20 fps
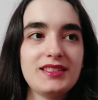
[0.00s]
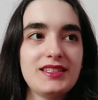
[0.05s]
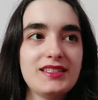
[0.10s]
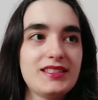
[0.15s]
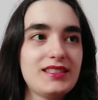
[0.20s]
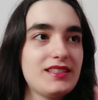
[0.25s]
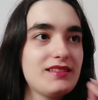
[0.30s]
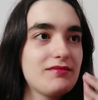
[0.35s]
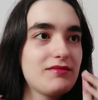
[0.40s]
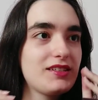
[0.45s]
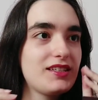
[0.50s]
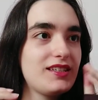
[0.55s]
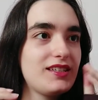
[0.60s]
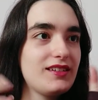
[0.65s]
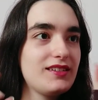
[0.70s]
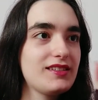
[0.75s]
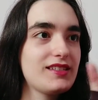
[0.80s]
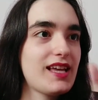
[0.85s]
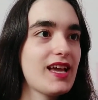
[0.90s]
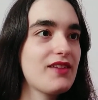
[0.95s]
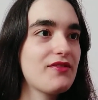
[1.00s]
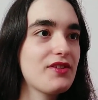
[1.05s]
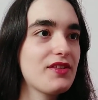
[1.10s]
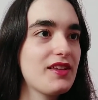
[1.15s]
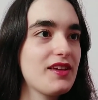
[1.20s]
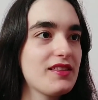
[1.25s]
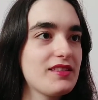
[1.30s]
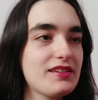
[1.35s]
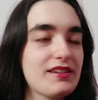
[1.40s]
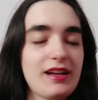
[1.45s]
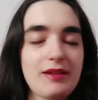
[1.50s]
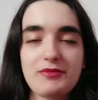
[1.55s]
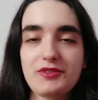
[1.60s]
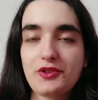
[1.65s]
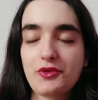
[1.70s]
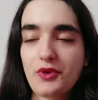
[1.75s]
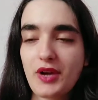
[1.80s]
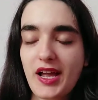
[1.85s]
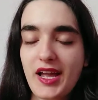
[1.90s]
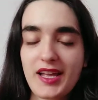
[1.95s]
she kills everything that comes
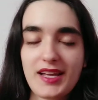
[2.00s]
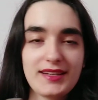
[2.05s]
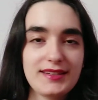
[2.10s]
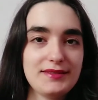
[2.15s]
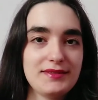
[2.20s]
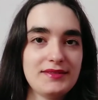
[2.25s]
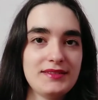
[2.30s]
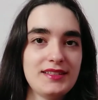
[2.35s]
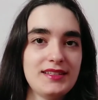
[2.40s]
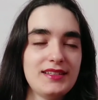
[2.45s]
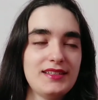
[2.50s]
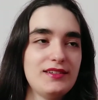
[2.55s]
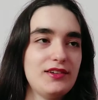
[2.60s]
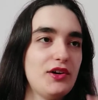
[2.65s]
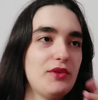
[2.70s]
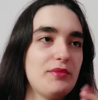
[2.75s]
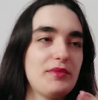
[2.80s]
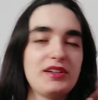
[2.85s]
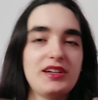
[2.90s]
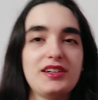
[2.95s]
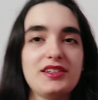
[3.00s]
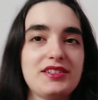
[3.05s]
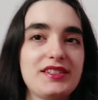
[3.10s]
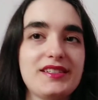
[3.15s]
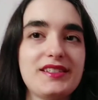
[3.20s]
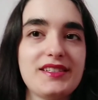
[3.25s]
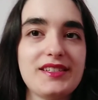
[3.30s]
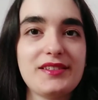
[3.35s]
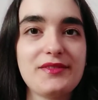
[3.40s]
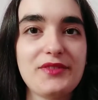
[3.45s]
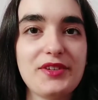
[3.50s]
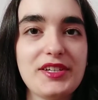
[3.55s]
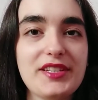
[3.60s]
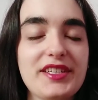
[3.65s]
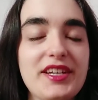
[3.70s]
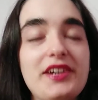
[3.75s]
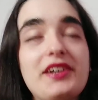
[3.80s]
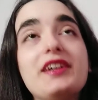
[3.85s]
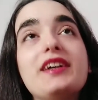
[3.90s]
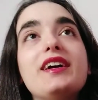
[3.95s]
her way, and oh my gosh, she's just very
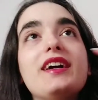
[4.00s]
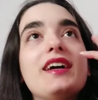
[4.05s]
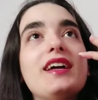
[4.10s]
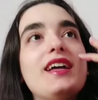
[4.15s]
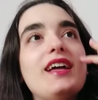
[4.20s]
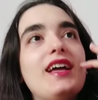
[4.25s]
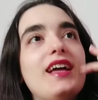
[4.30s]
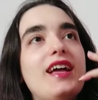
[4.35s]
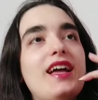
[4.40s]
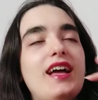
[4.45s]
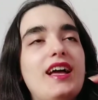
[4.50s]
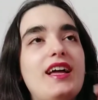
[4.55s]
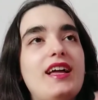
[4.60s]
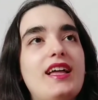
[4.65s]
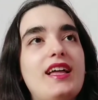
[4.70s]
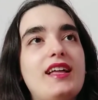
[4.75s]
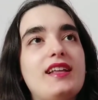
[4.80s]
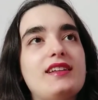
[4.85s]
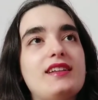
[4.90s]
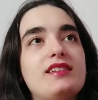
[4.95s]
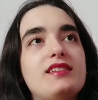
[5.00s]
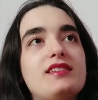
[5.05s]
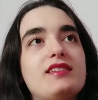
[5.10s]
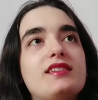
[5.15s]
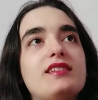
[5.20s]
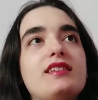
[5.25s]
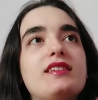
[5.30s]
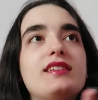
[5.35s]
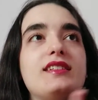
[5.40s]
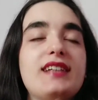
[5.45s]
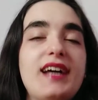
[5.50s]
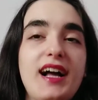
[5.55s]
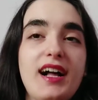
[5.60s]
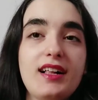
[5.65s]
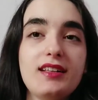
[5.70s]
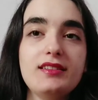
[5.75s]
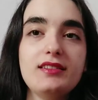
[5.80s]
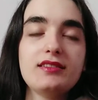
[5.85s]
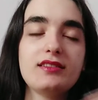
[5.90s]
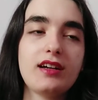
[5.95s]
scary. And
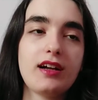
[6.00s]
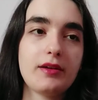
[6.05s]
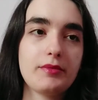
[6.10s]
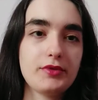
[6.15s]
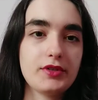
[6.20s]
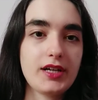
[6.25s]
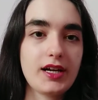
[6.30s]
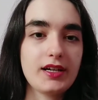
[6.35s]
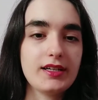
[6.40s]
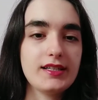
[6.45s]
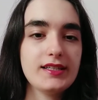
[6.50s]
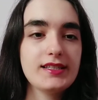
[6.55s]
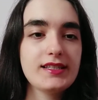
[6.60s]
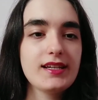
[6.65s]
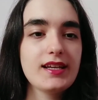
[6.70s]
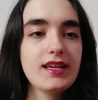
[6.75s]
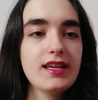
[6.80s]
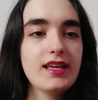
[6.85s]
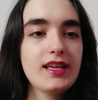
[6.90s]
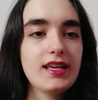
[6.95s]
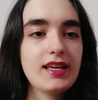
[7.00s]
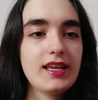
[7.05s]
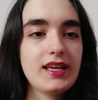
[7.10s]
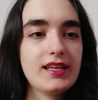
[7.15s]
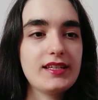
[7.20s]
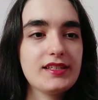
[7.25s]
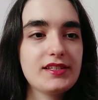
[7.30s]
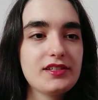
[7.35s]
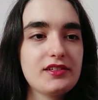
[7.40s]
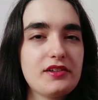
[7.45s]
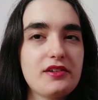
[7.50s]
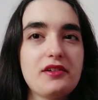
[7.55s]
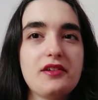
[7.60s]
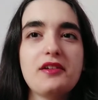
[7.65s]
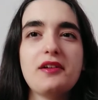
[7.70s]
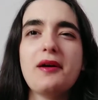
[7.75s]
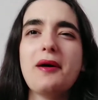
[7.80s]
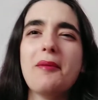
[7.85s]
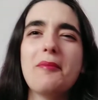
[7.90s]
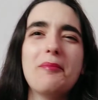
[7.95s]
Tal, our protagonist, is her
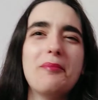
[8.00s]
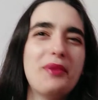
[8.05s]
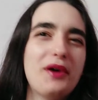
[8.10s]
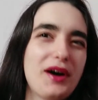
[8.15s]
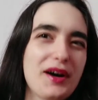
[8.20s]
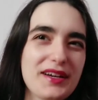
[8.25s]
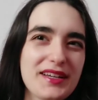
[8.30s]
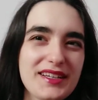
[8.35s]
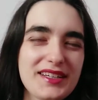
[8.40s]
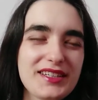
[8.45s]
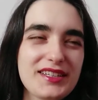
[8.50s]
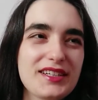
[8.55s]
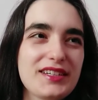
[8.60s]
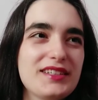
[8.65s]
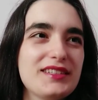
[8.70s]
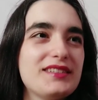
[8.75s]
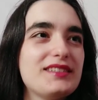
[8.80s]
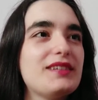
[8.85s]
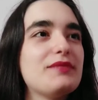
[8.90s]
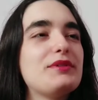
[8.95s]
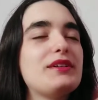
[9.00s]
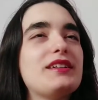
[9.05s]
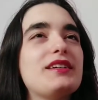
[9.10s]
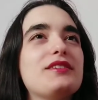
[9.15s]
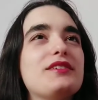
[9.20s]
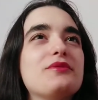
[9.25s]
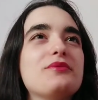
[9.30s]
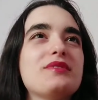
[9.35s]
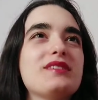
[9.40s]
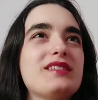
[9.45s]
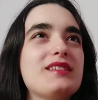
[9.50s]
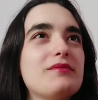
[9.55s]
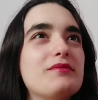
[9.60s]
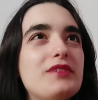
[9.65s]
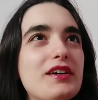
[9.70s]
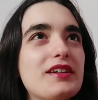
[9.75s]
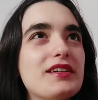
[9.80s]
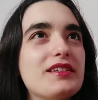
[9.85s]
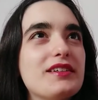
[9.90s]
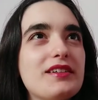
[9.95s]
bodyguard. I mean, I don't want to say
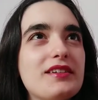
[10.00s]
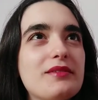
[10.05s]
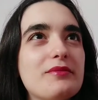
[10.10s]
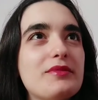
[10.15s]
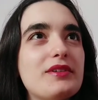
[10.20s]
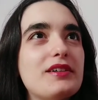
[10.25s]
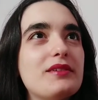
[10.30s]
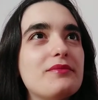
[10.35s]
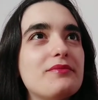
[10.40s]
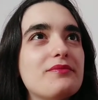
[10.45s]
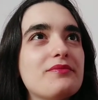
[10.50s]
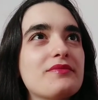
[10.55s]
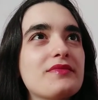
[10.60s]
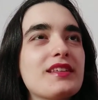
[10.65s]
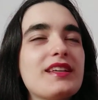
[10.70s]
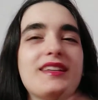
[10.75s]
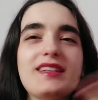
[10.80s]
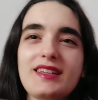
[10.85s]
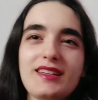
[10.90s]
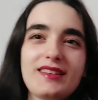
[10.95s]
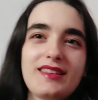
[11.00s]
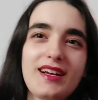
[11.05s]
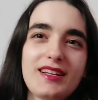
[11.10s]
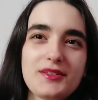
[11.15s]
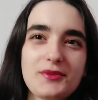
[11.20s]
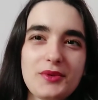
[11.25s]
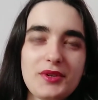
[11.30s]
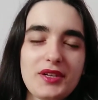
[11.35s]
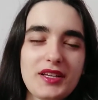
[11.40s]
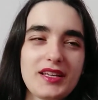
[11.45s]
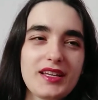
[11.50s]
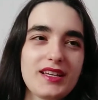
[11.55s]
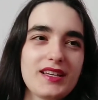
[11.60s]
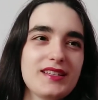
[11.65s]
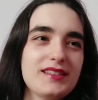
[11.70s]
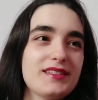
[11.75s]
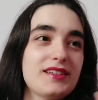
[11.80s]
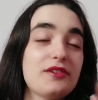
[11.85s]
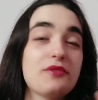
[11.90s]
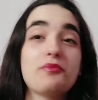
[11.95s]
bodyguard, but that's what
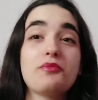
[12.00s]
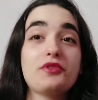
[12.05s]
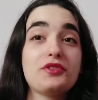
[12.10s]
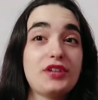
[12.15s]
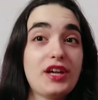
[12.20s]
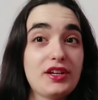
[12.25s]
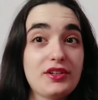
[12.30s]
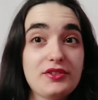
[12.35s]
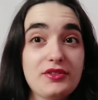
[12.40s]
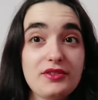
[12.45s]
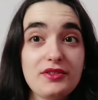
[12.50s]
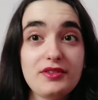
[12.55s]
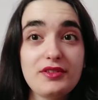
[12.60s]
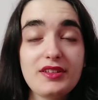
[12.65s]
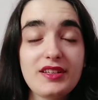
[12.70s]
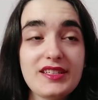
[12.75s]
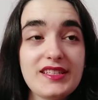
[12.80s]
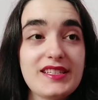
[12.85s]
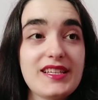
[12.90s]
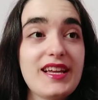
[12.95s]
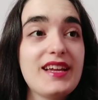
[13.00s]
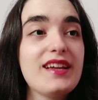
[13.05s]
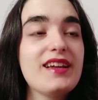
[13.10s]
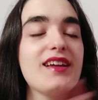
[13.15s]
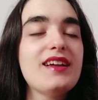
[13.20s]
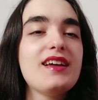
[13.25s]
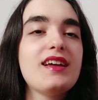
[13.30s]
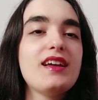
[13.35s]
he's, her protector, let's say,